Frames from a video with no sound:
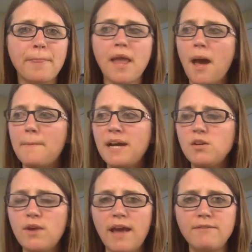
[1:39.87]
I
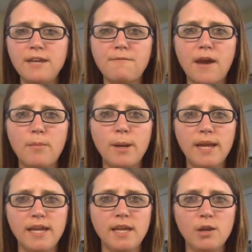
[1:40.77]
don't have any fabric
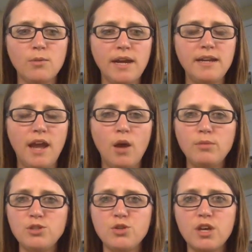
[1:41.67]
in here right now,
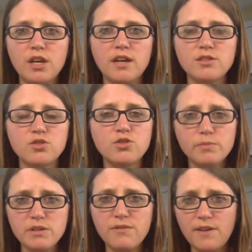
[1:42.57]
but you could cut
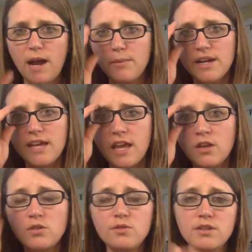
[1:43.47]
strips of fabric
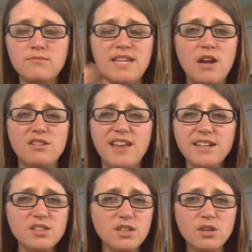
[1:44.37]
and glue them down, and
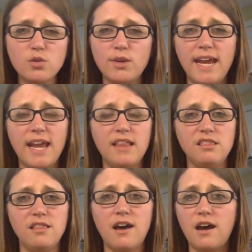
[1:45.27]
that's going to create a
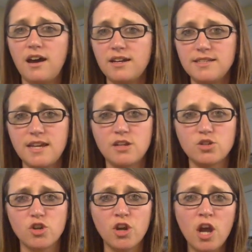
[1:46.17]
lot of
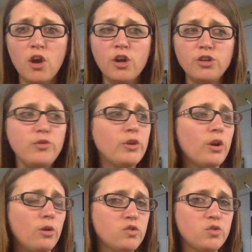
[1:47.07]
texture. You could
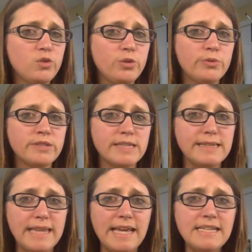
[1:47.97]
also use
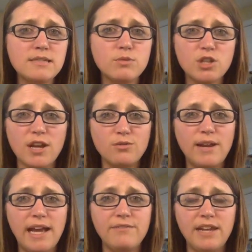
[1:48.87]
lace, which I don't
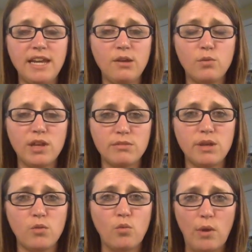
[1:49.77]
have any with
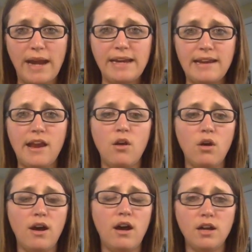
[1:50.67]
me right
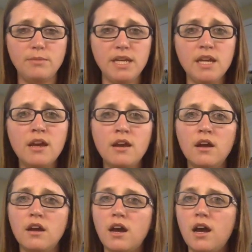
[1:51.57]
now on me.
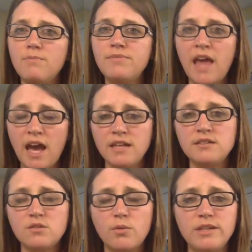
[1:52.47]
That
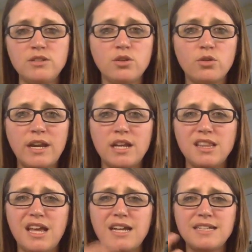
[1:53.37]
is going to create a
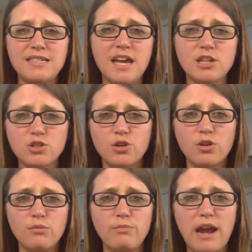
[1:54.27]
lot of texture
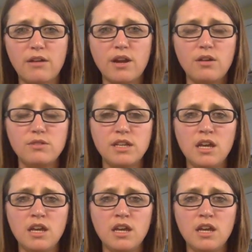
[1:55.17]
and background.